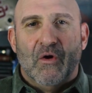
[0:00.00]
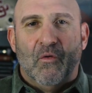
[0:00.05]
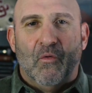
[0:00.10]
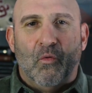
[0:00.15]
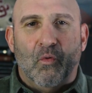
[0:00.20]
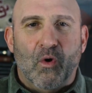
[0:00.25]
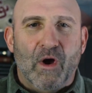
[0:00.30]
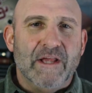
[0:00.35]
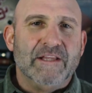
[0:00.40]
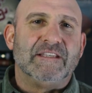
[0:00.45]

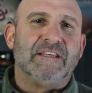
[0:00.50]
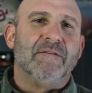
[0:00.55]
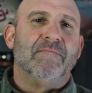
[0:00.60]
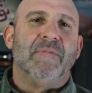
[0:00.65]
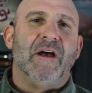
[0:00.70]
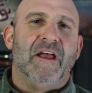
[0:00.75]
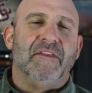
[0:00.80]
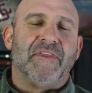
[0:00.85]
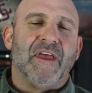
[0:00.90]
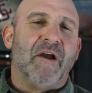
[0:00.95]
Once a
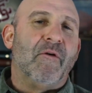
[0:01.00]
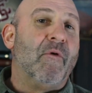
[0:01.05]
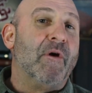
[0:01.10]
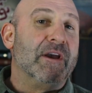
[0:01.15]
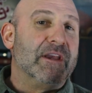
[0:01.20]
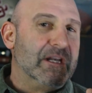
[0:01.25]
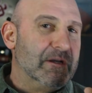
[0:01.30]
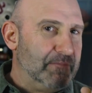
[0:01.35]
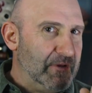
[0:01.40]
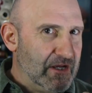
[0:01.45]
month, I
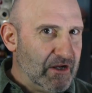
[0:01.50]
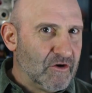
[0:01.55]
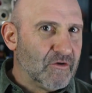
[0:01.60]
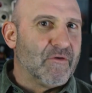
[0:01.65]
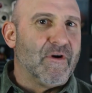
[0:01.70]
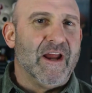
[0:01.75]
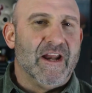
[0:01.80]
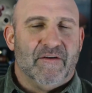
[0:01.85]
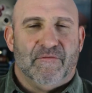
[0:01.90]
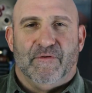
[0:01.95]
want you to be
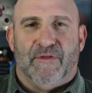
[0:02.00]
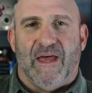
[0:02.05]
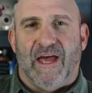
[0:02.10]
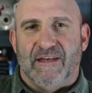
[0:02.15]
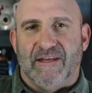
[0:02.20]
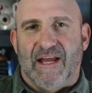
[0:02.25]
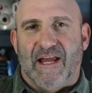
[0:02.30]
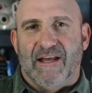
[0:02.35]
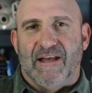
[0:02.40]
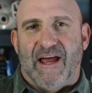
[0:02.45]
creative with
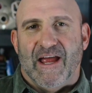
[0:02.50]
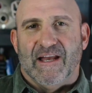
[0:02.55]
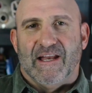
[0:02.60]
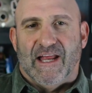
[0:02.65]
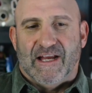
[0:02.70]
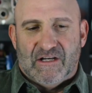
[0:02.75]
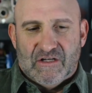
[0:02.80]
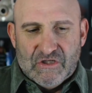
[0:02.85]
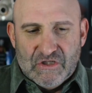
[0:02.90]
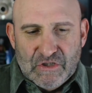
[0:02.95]
that date night.
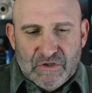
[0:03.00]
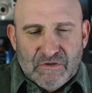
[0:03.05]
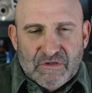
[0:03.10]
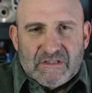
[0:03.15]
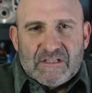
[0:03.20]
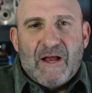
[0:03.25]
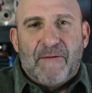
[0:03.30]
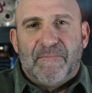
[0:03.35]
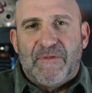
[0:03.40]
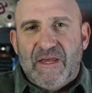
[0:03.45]
Like, do
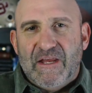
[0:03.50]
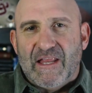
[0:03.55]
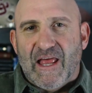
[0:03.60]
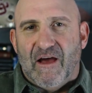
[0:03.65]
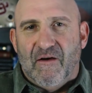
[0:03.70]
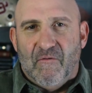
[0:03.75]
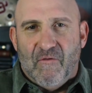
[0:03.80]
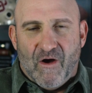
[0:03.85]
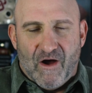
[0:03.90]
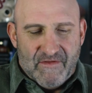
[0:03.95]
something
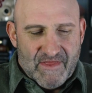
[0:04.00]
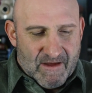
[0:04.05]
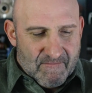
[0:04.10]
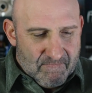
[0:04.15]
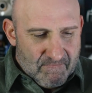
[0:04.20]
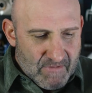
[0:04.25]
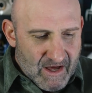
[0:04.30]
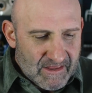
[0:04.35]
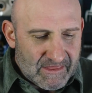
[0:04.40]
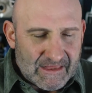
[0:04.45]
that on that
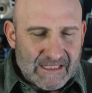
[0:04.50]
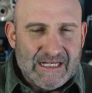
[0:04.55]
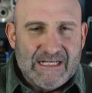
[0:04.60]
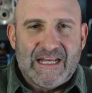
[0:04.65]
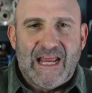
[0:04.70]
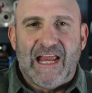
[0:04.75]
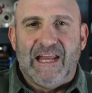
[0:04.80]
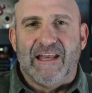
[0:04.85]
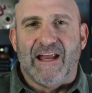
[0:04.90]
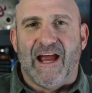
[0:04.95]
monthly
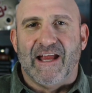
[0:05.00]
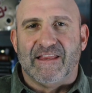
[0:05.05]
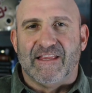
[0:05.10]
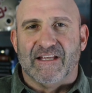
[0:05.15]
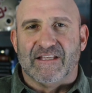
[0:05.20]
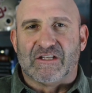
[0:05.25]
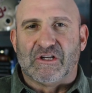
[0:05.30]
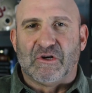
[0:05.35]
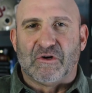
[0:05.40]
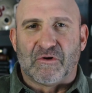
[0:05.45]
date night
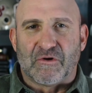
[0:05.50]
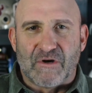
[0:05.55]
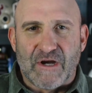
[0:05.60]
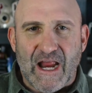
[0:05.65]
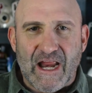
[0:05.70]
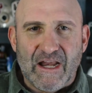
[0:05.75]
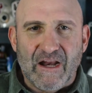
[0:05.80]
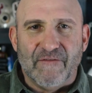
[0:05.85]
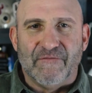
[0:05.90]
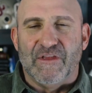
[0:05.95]
that's
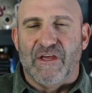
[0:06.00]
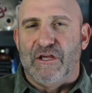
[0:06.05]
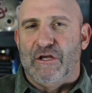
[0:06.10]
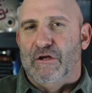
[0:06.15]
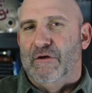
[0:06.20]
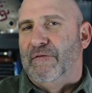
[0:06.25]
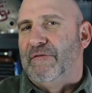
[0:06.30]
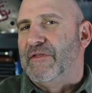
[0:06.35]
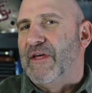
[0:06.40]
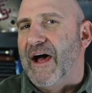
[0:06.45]
creative, that
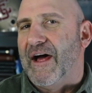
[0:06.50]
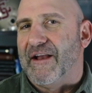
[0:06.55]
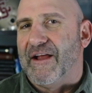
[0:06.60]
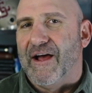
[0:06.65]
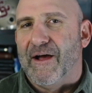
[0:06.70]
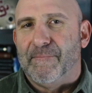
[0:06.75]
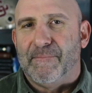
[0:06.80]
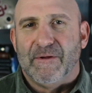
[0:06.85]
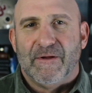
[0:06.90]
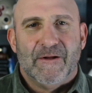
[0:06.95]
you've thought
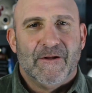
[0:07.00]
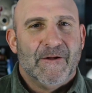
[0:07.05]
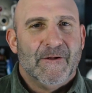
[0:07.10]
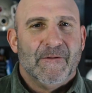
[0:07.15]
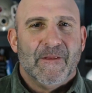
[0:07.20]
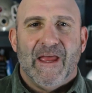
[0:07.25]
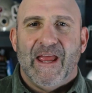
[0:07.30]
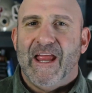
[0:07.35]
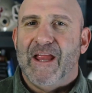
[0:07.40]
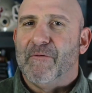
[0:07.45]
up.
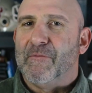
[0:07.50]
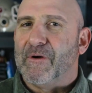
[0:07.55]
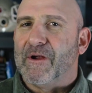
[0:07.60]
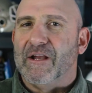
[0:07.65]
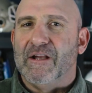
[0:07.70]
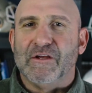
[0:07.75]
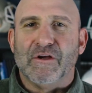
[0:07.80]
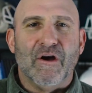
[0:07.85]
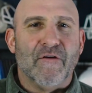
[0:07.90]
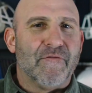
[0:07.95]
Hey, we're
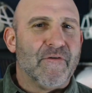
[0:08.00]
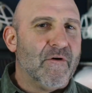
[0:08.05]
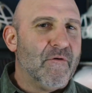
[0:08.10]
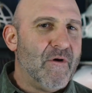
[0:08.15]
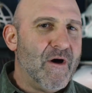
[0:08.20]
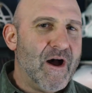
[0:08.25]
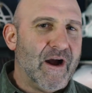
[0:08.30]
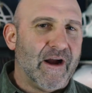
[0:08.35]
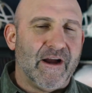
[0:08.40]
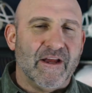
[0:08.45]
going to go for a
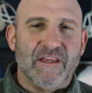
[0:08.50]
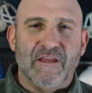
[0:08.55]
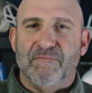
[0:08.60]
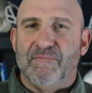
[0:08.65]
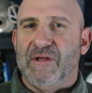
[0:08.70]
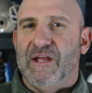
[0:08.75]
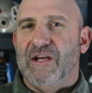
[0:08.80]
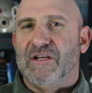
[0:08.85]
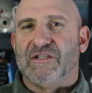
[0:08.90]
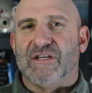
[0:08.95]
walk on the
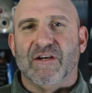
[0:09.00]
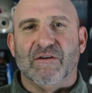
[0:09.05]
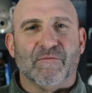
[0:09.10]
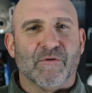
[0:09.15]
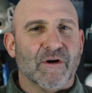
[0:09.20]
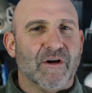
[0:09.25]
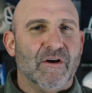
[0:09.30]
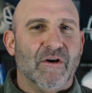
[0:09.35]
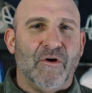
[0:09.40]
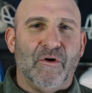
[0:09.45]
beach and
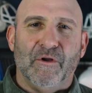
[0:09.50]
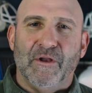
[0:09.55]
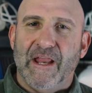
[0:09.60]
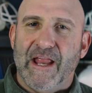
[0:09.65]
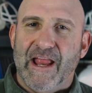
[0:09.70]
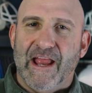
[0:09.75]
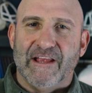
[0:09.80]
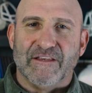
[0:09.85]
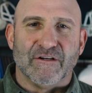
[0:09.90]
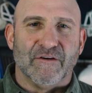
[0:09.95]
we're going to hold
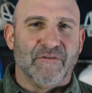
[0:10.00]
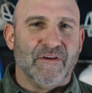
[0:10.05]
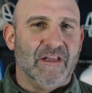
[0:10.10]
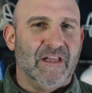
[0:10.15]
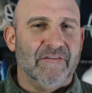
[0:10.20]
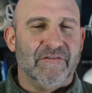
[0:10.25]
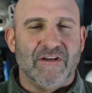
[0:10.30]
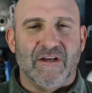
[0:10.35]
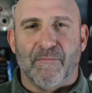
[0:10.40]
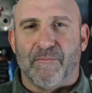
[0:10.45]
hands. Or if you
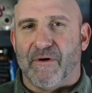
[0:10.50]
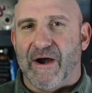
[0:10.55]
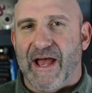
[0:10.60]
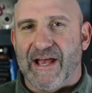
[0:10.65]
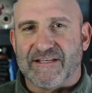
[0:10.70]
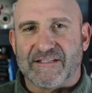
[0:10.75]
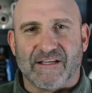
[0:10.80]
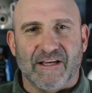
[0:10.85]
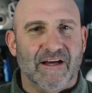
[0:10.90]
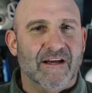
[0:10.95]
live in
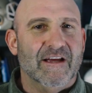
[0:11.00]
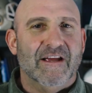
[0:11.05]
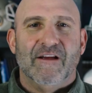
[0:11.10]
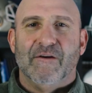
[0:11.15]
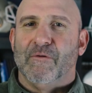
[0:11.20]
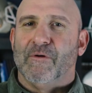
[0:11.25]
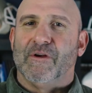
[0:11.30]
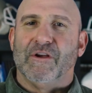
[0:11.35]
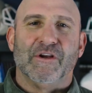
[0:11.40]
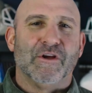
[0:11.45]
Nebraska,
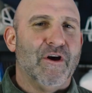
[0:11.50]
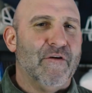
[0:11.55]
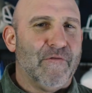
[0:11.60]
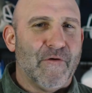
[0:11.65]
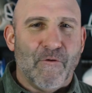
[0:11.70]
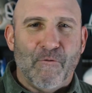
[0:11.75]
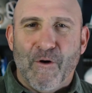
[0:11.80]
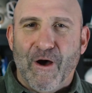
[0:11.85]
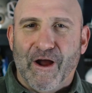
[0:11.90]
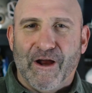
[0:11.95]
we're going to go
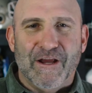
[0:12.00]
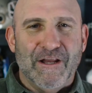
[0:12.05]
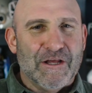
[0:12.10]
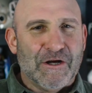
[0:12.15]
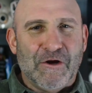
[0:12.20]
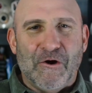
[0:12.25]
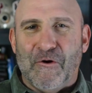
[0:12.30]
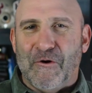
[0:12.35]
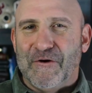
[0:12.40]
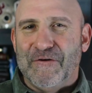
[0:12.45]
for a walk in the
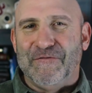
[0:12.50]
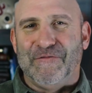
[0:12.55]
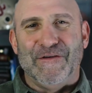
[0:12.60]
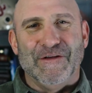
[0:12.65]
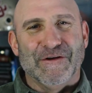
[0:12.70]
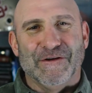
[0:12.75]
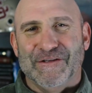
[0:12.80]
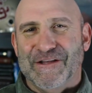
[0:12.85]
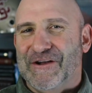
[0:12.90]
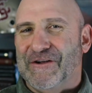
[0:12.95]

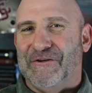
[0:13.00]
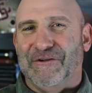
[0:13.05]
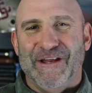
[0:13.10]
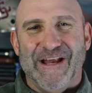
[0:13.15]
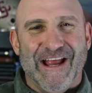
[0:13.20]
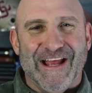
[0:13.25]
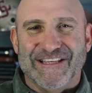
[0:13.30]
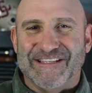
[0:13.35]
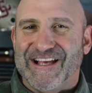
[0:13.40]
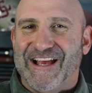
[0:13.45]
cornfield and hold
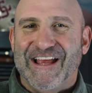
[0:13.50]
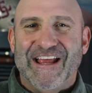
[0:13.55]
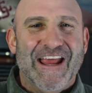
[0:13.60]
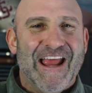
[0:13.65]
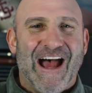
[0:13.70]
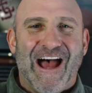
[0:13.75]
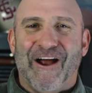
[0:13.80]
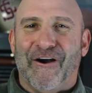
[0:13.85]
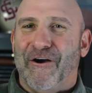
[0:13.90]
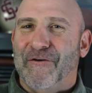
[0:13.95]
hands.
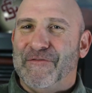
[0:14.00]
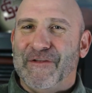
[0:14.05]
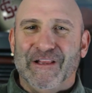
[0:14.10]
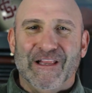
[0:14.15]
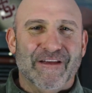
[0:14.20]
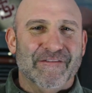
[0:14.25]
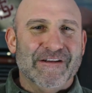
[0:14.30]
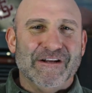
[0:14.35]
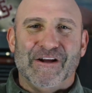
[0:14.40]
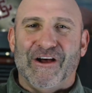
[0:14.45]
Or if you
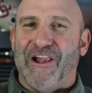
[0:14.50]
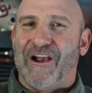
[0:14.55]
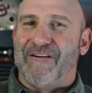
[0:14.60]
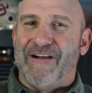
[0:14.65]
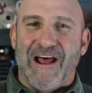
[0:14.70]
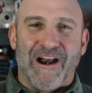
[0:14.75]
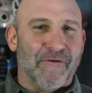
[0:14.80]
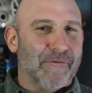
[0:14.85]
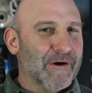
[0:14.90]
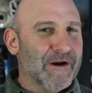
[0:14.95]
live in
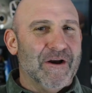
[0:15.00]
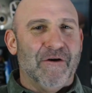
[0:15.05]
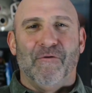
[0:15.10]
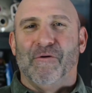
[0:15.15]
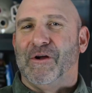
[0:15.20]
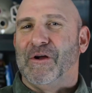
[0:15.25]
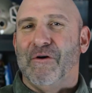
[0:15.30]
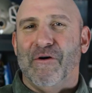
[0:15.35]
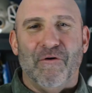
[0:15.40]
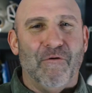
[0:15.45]
Colorado, we're going
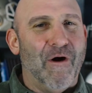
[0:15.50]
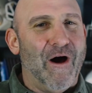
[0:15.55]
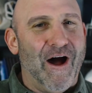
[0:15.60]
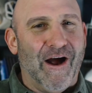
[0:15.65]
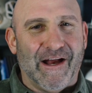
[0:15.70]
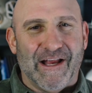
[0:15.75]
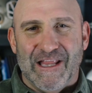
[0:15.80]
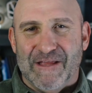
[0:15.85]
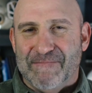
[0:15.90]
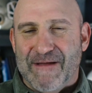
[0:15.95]
to go a
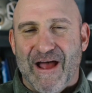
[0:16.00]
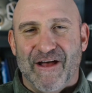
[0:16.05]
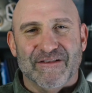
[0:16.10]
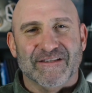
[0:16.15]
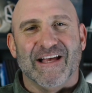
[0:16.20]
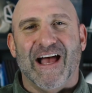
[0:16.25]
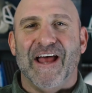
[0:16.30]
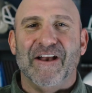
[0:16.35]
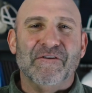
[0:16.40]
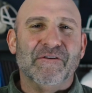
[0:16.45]
walk in the
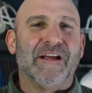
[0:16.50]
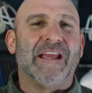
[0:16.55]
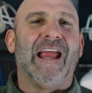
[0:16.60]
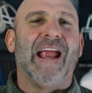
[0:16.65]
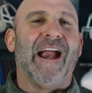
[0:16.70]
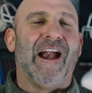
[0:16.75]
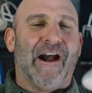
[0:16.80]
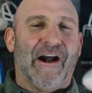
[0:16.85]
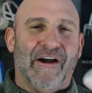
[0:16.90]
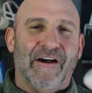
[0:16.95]
mountains. I don't
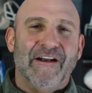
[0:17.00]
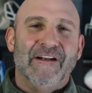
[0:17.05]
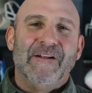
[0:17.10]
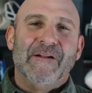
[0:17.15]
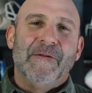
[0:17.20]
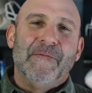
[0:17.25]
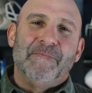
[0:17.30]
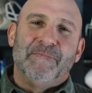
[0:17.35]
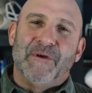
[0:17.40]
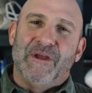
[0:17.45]
care.
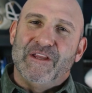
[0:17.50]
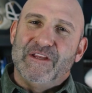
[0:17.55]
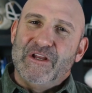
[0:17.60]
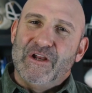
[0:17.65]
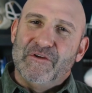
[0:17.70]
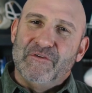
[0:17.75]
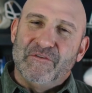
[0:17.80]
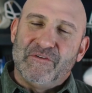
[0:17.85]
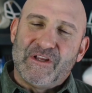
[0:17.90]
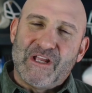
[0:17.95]
But,
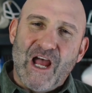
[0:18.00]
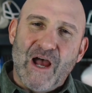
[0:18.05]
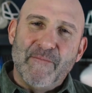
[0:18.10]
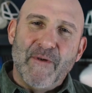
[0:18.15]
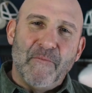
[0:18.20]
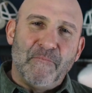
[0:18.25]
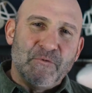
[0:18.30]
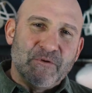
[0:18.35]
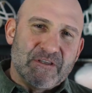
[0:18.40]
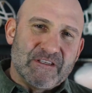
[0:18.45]
come
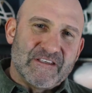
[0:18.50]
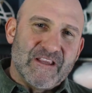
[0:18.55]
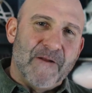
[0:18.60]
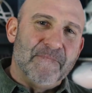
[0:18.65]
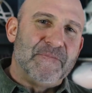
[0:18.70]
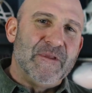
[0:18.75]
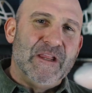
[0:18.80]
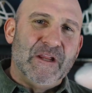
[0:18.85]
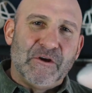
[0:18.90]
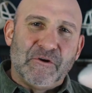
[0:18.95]
up with
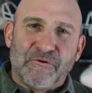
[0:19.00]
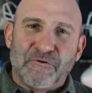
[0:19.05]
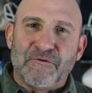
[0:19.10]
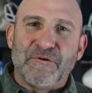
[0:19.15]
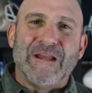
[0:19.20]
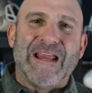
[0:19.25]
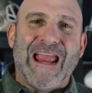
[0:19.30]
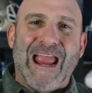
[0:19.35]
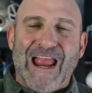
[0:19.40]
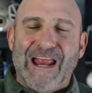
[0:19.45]
something
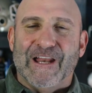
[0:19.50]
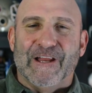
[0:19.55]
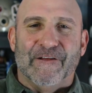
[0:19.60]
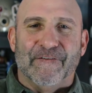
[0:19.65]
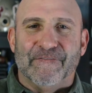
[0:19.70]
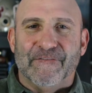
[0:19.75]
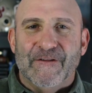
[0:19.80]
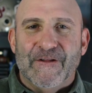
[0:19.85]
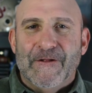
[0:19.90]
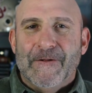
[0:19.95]

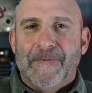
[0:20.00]
creative